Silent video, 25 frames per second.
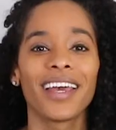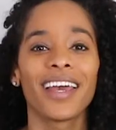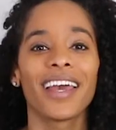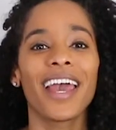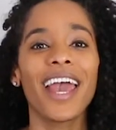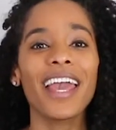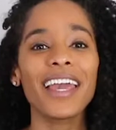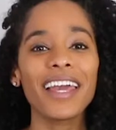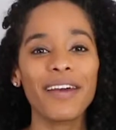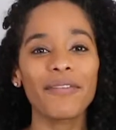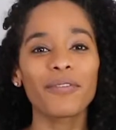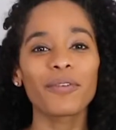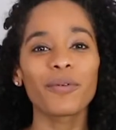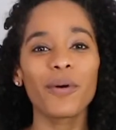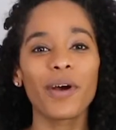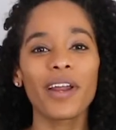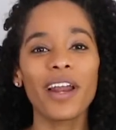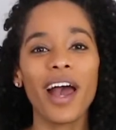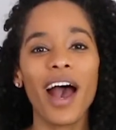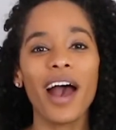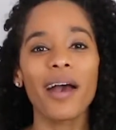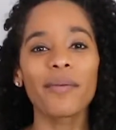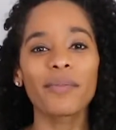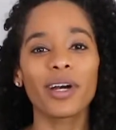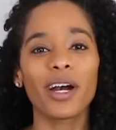Hey everyone,
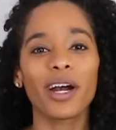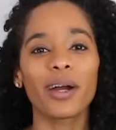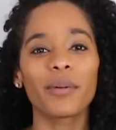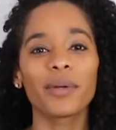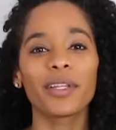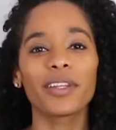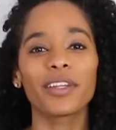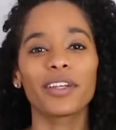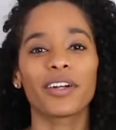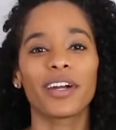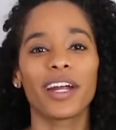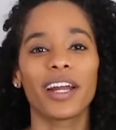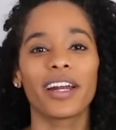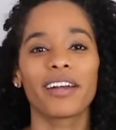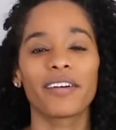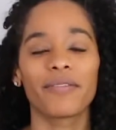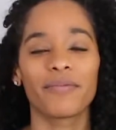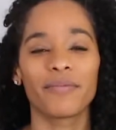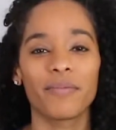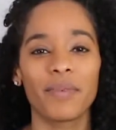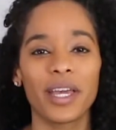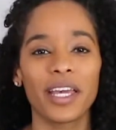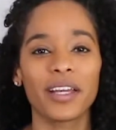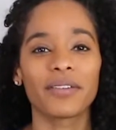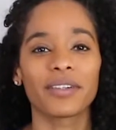I'm Carmen, the creator of
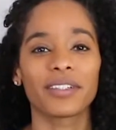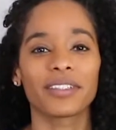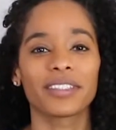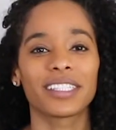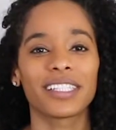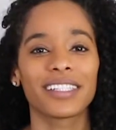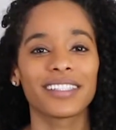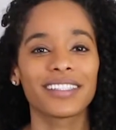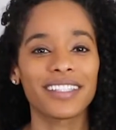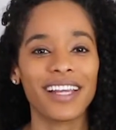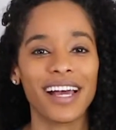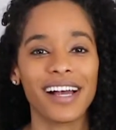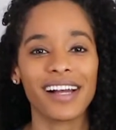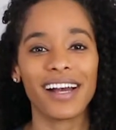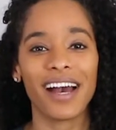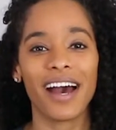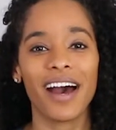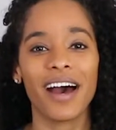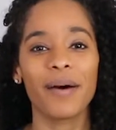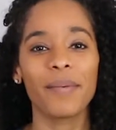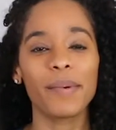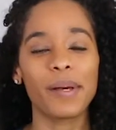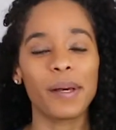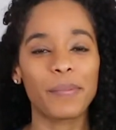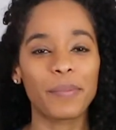
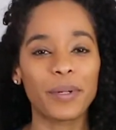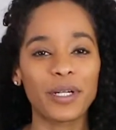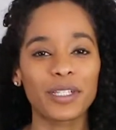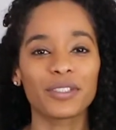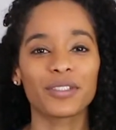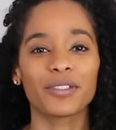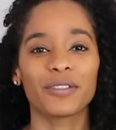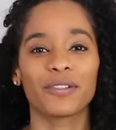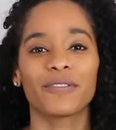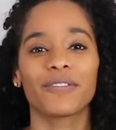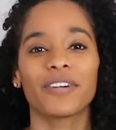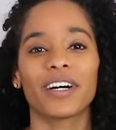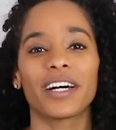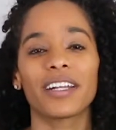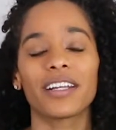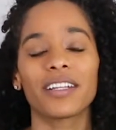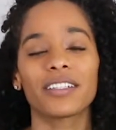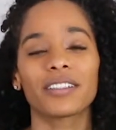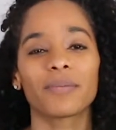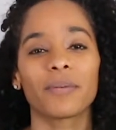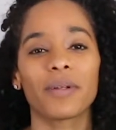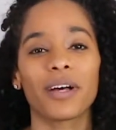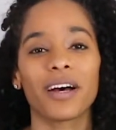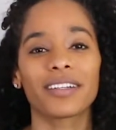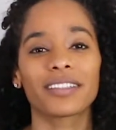MakeRealSense.com, a personal
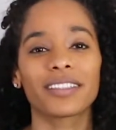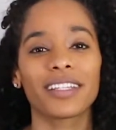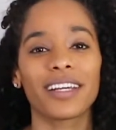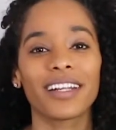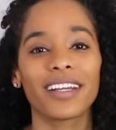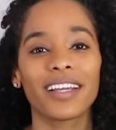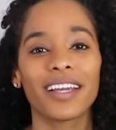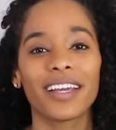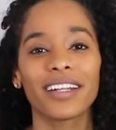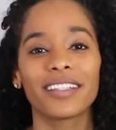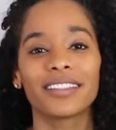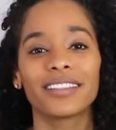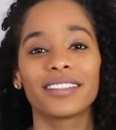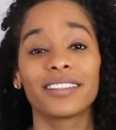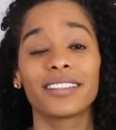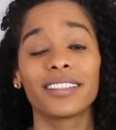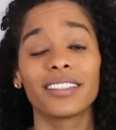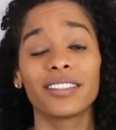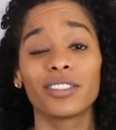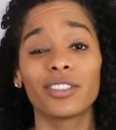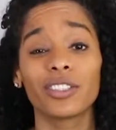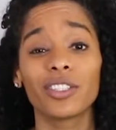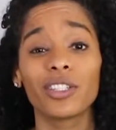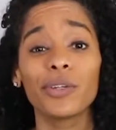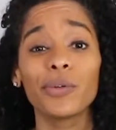finance blog dedicated to
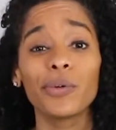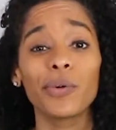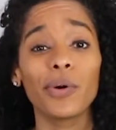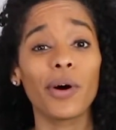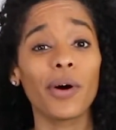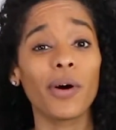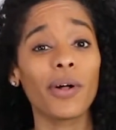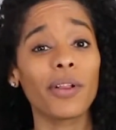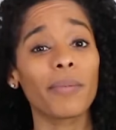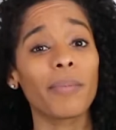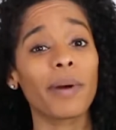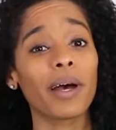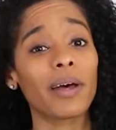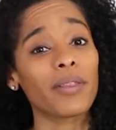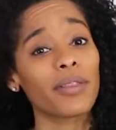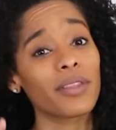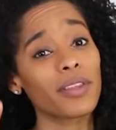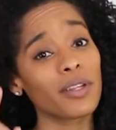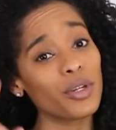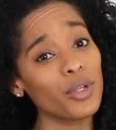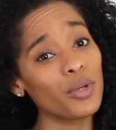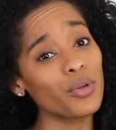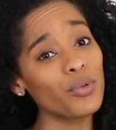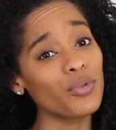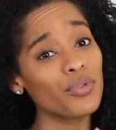teaching you all about
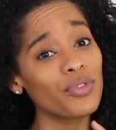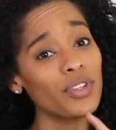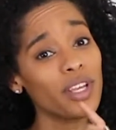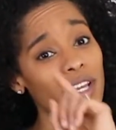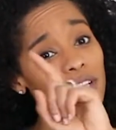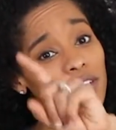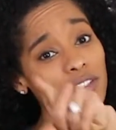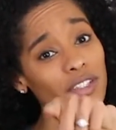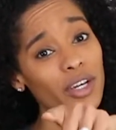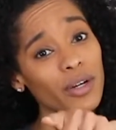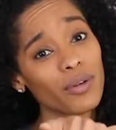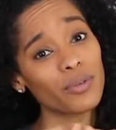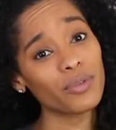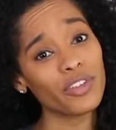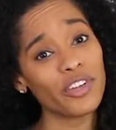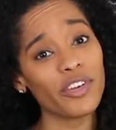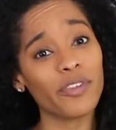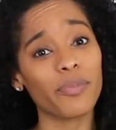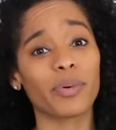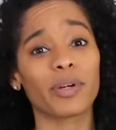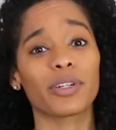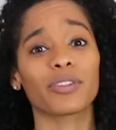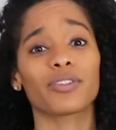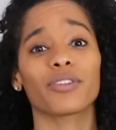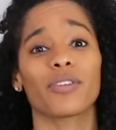the do's and don'ts
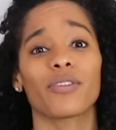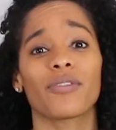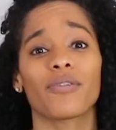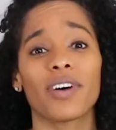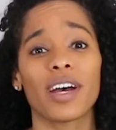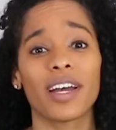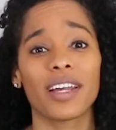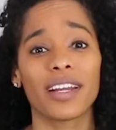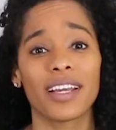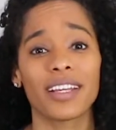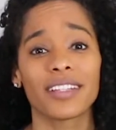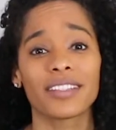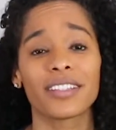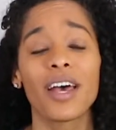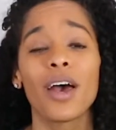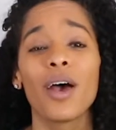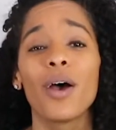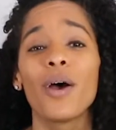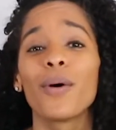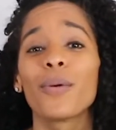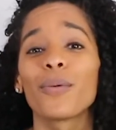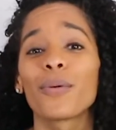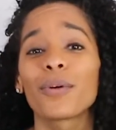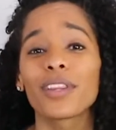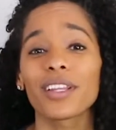of personal finance
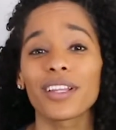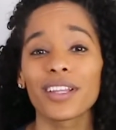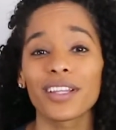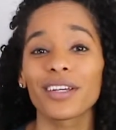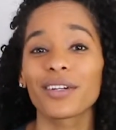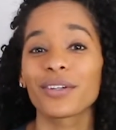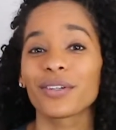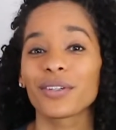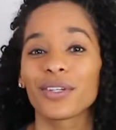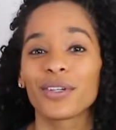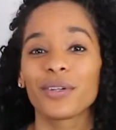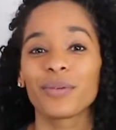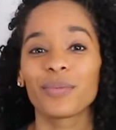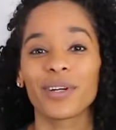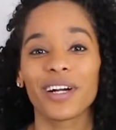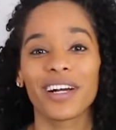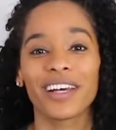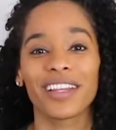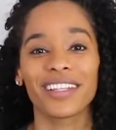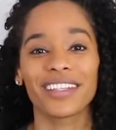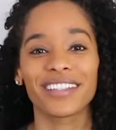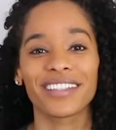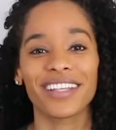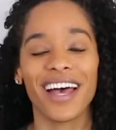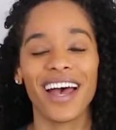with a little humor
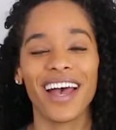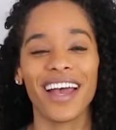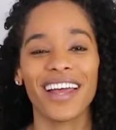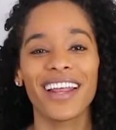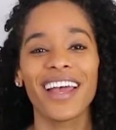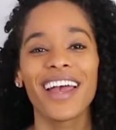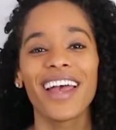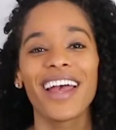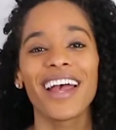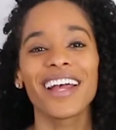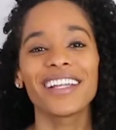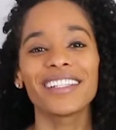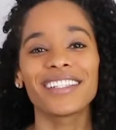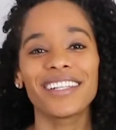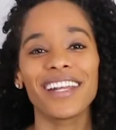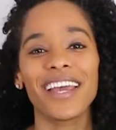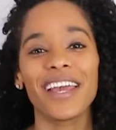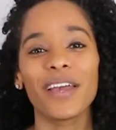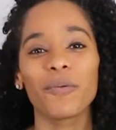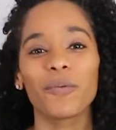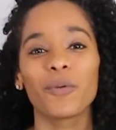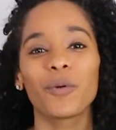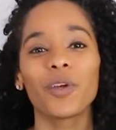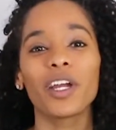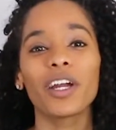on the side. And
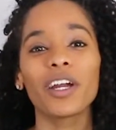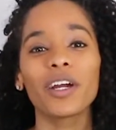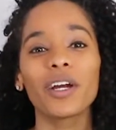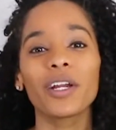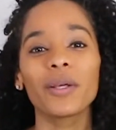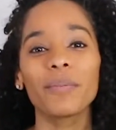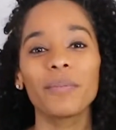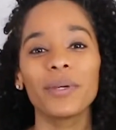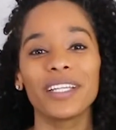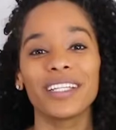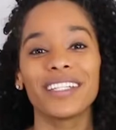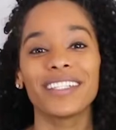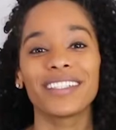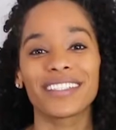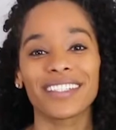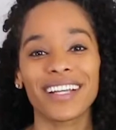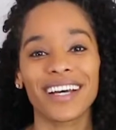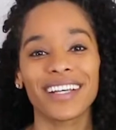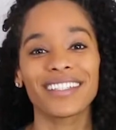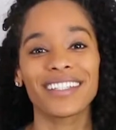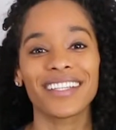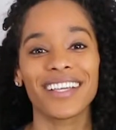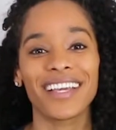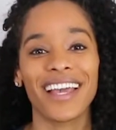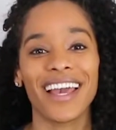today we are going to be
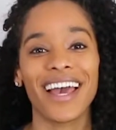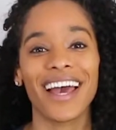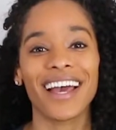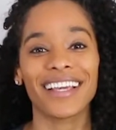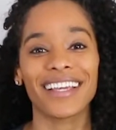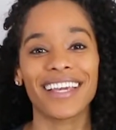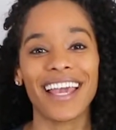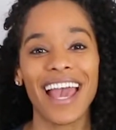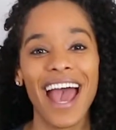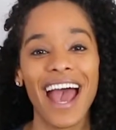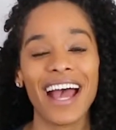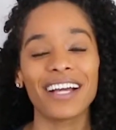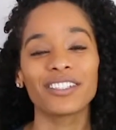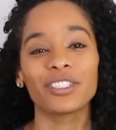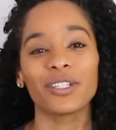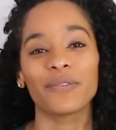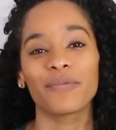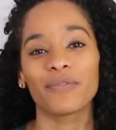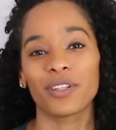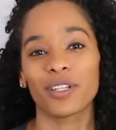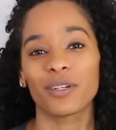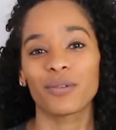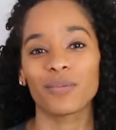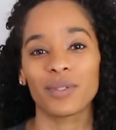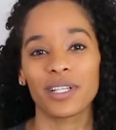discussing a cash
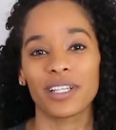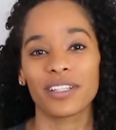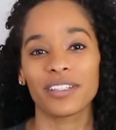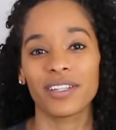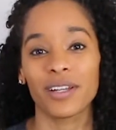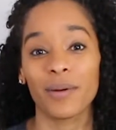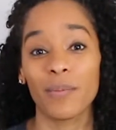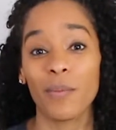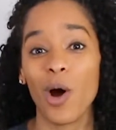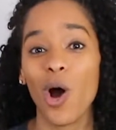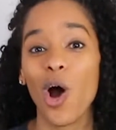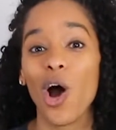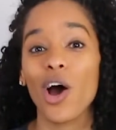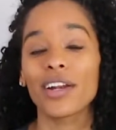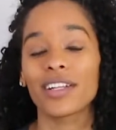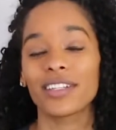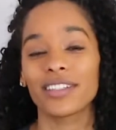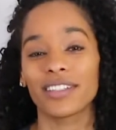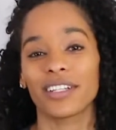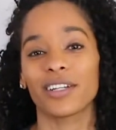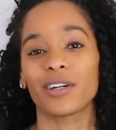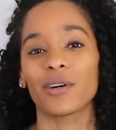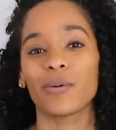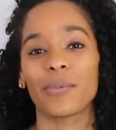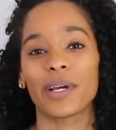envelope system on a
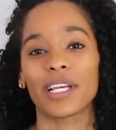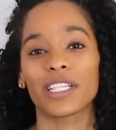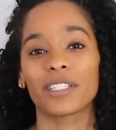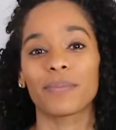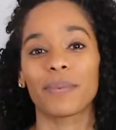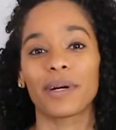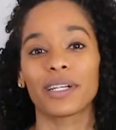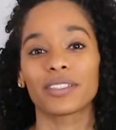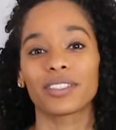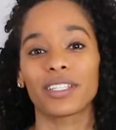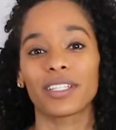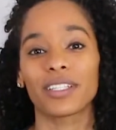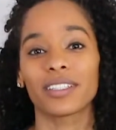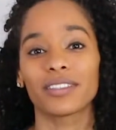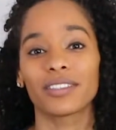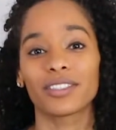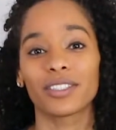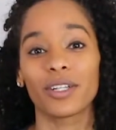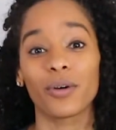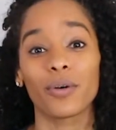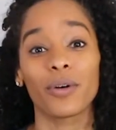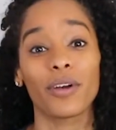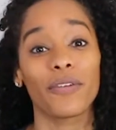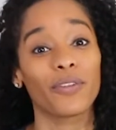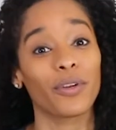zero-based budget.
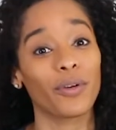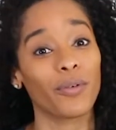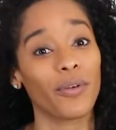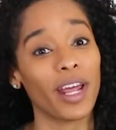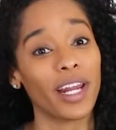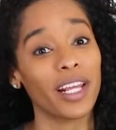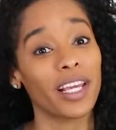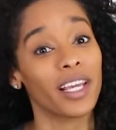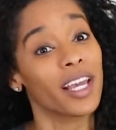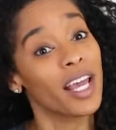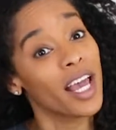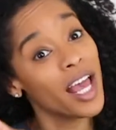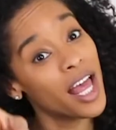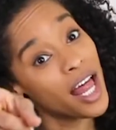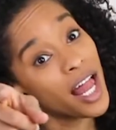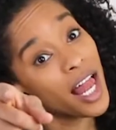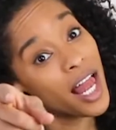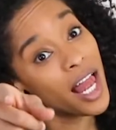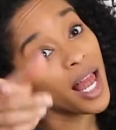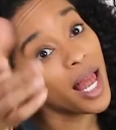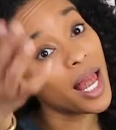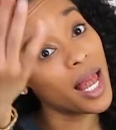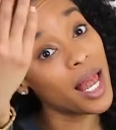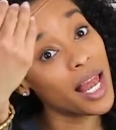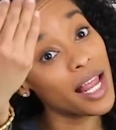So if you're ready,
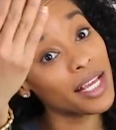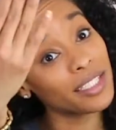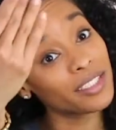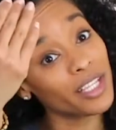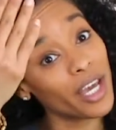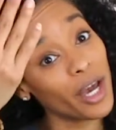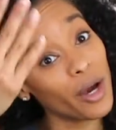let's